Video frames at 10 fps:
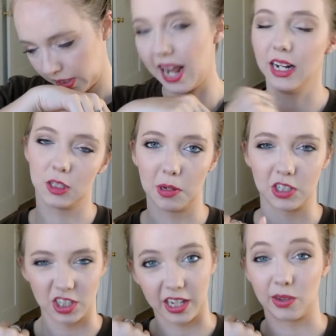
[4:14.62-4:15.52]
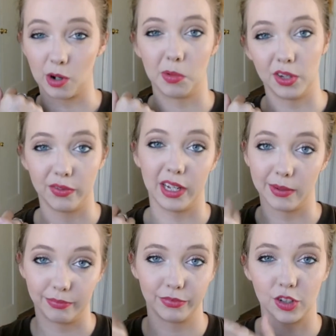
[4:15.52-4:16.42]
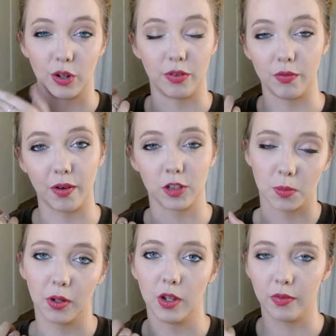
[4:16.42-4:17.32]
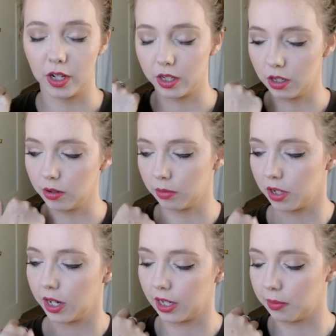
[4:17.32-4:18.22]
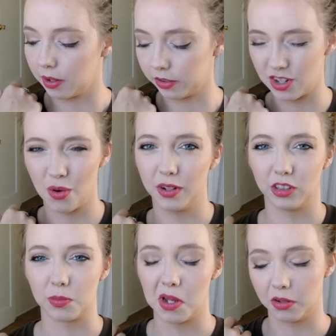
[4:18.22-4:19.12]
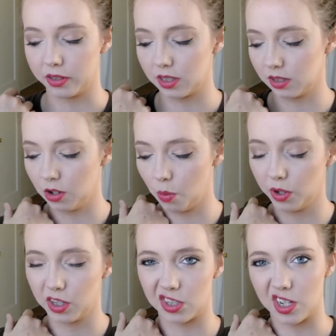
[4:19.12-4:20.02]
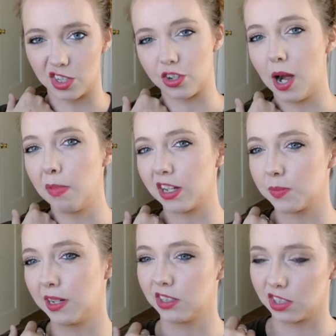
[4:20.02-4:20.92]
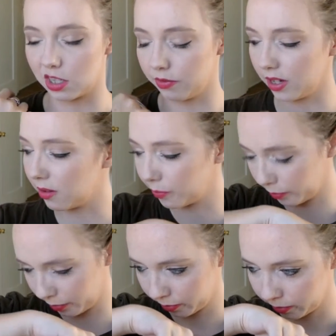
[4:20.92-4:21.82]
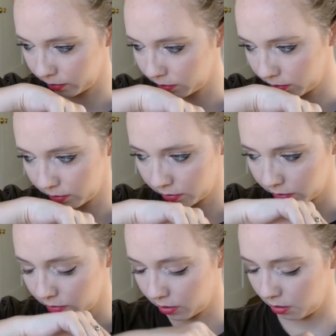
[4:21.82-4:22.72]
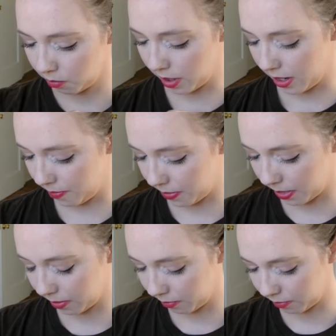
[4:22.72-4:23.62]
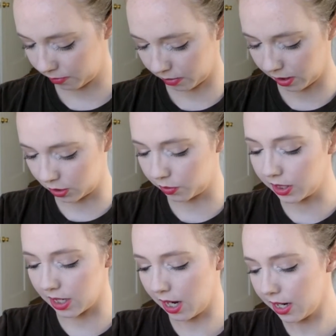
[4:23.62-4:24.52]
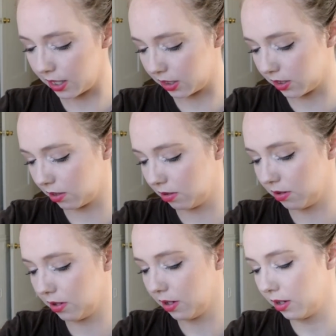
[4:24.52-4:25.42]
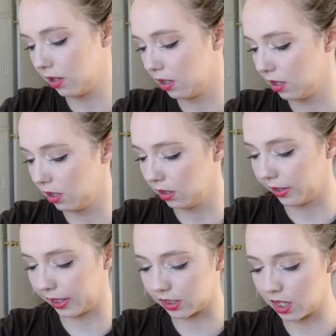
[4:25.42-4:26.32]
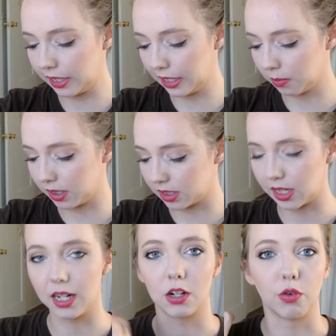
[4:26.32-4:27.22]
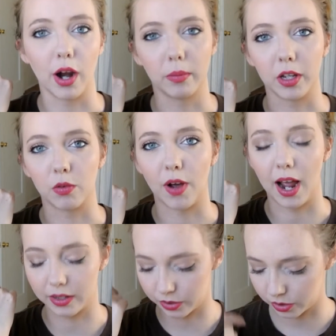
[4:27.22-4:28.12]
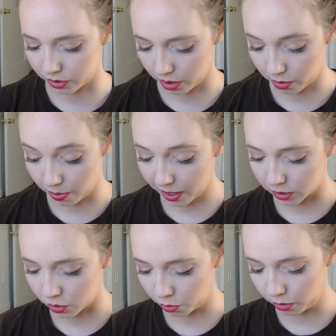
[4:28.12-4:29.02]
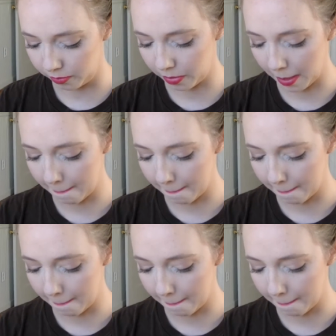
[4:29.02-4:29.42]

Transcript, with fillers: And it smells just like the normal Nivea. So if you've ever smelled Nivea, you know what I'm talking about. There's no real smell, no words to describe that smell, it's just Nivea. But it's really nice. Like it sunk into my skin incredibly fast, so that's cool.